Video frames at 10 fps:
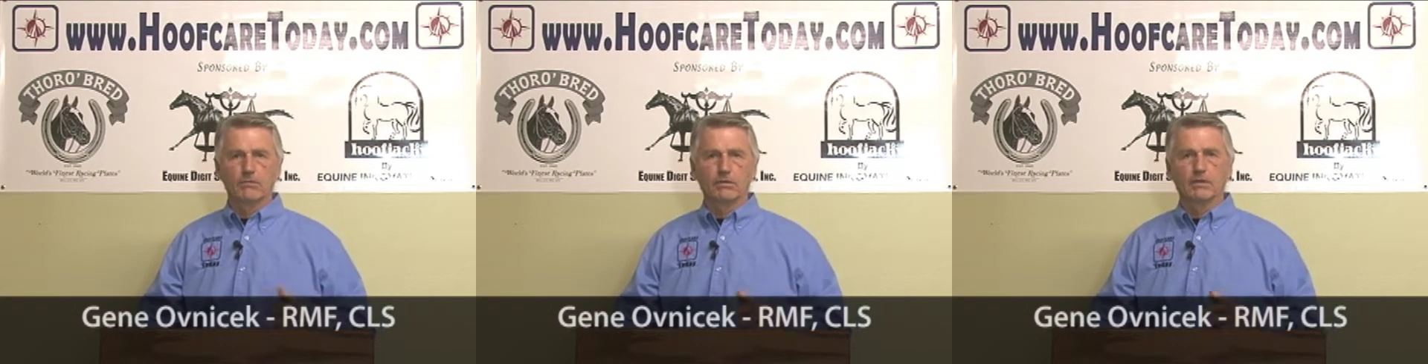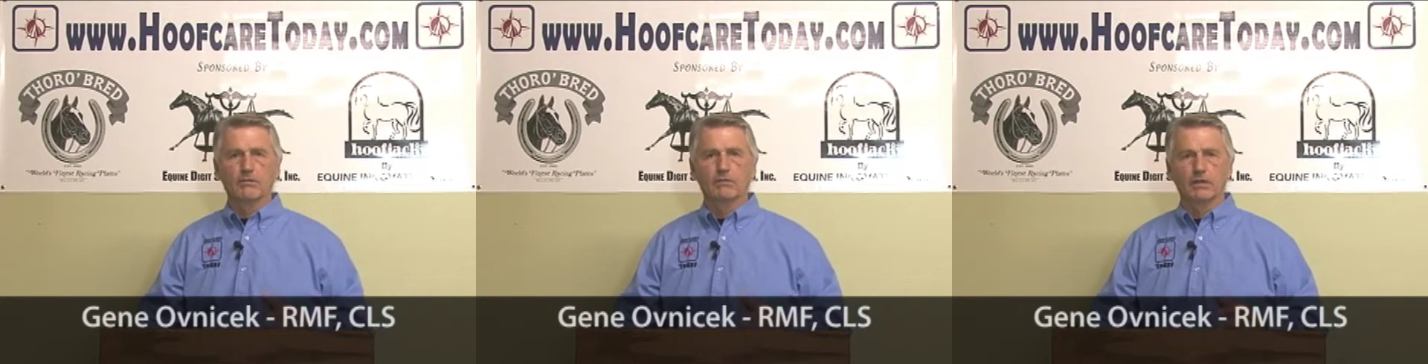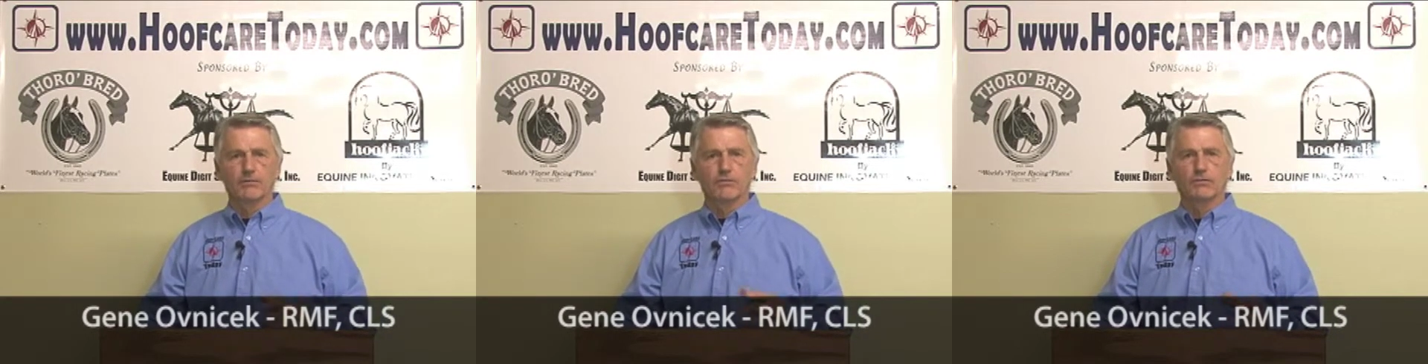we
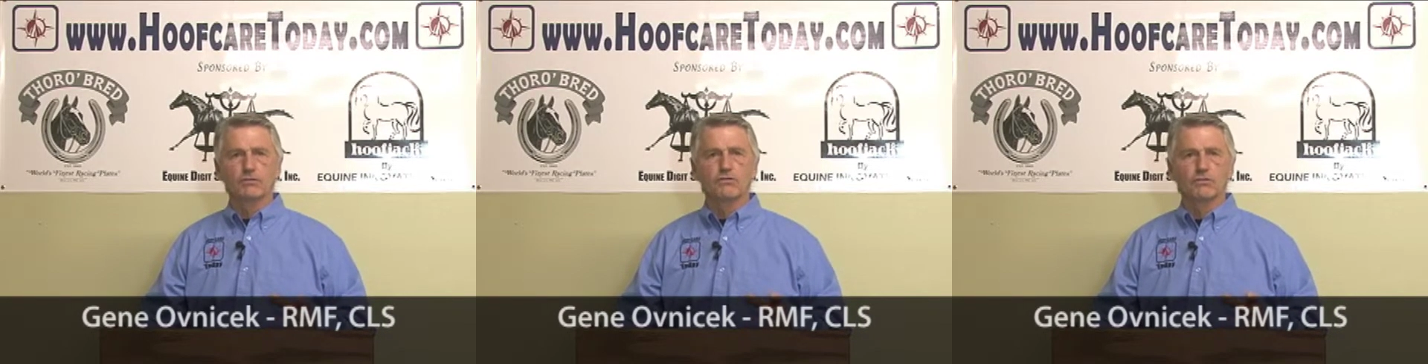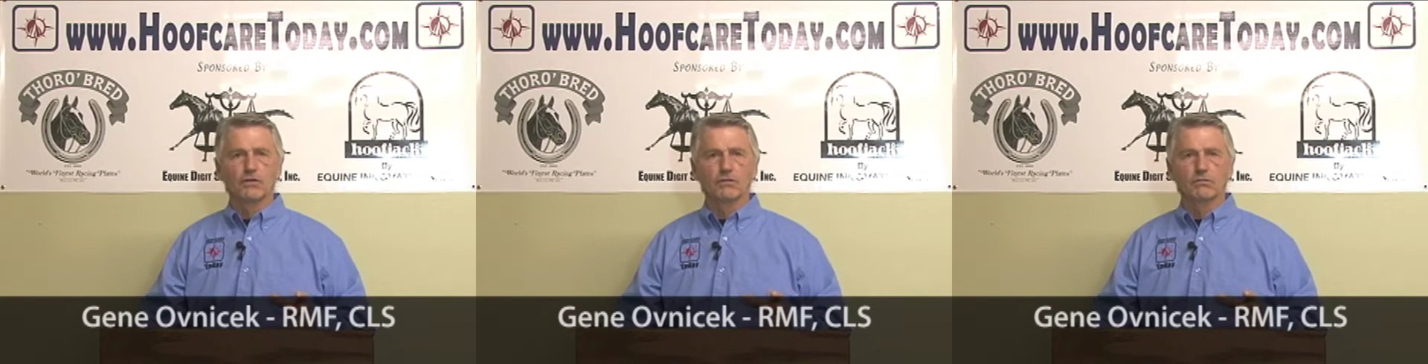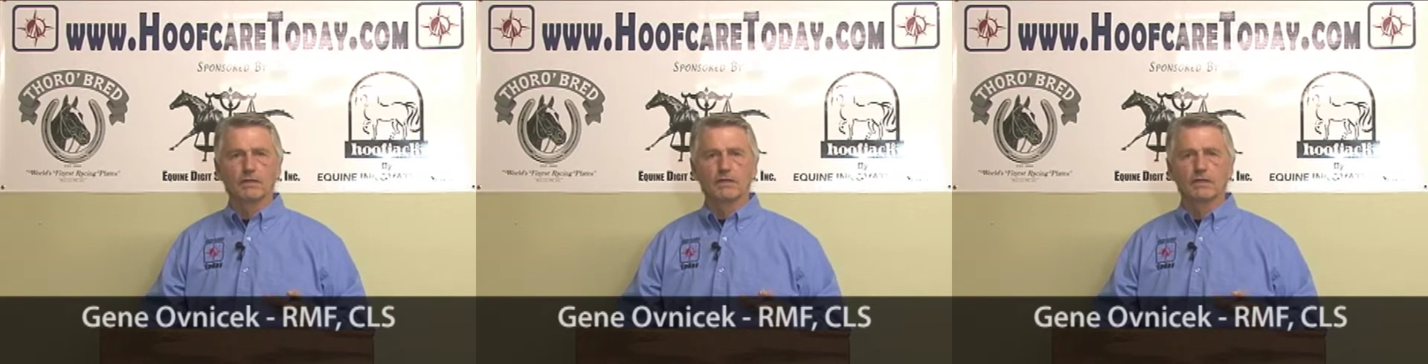have to first of all
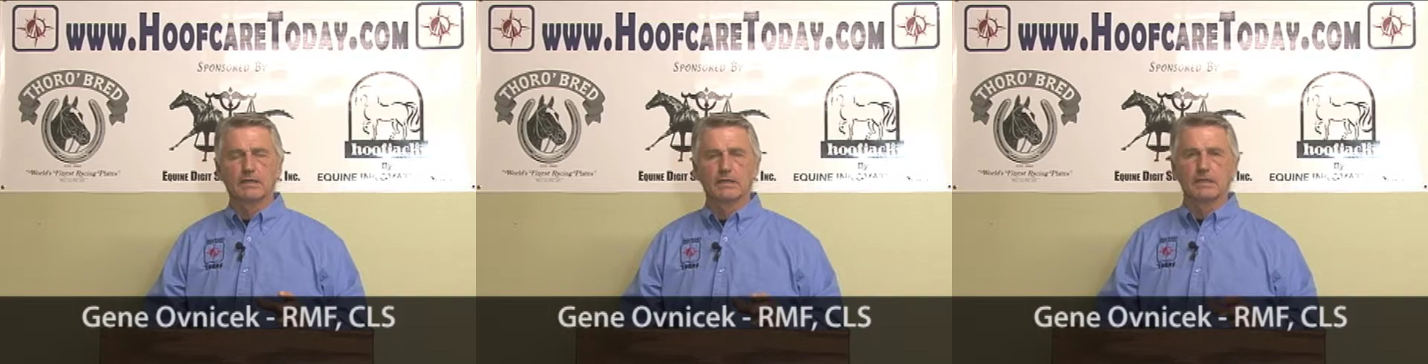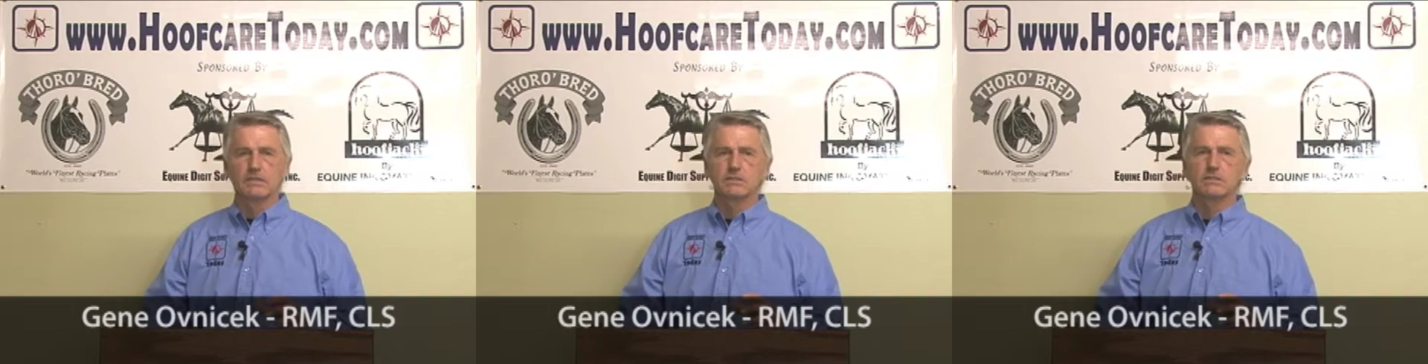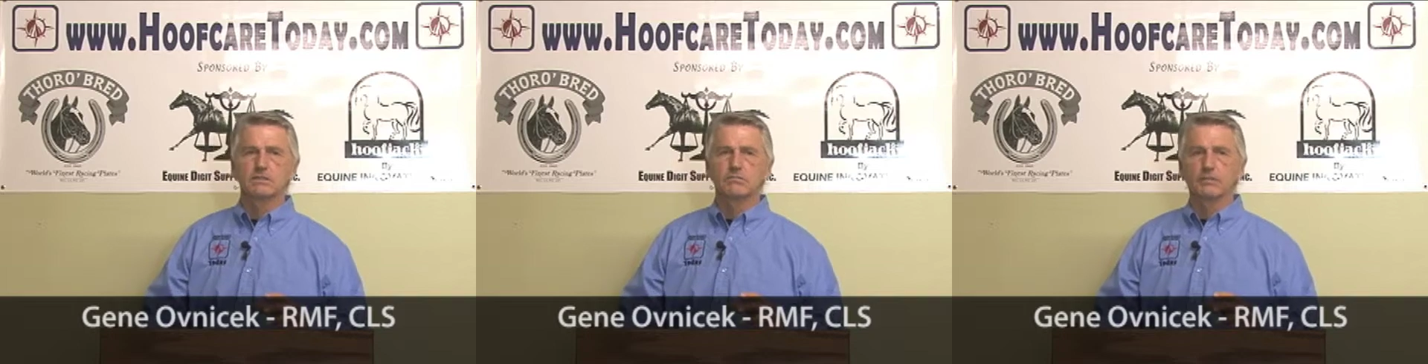
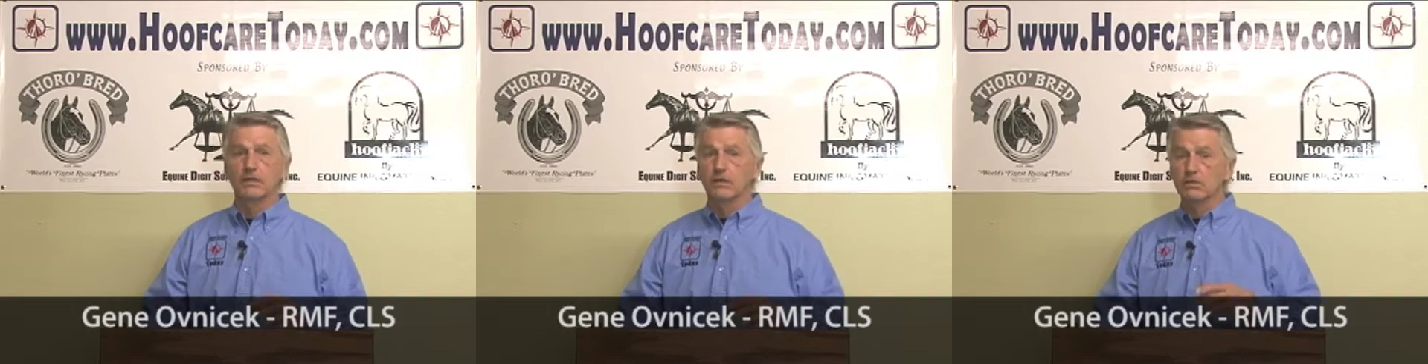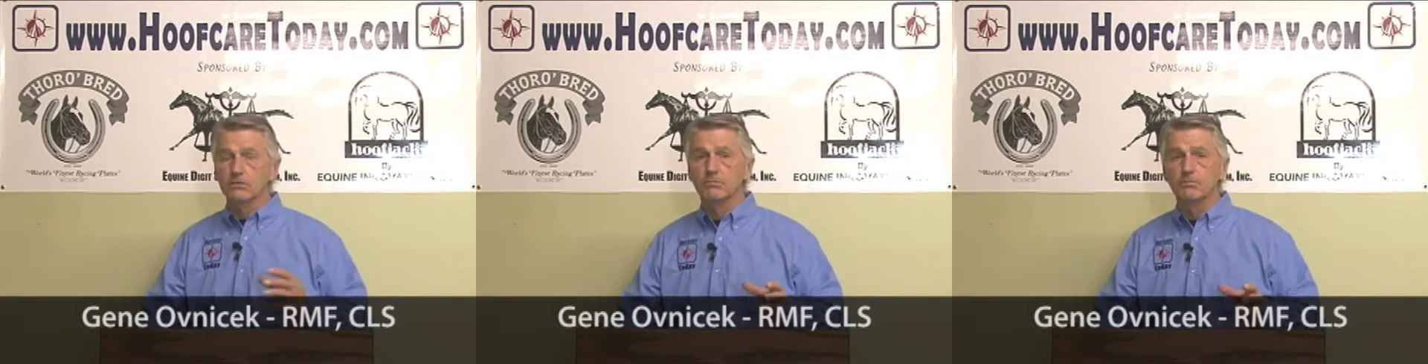recognize, because